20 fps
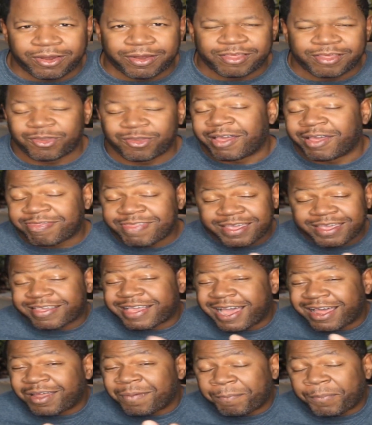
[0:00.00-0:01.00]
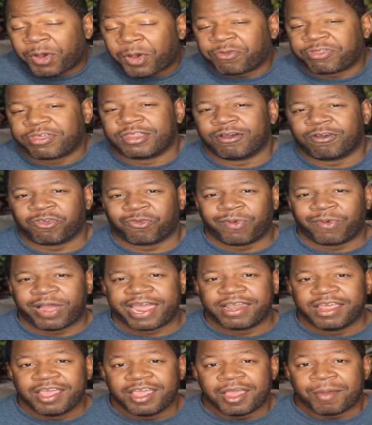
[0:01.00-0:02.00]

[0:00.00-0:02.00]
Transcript: So I think it's kind of both of those, right?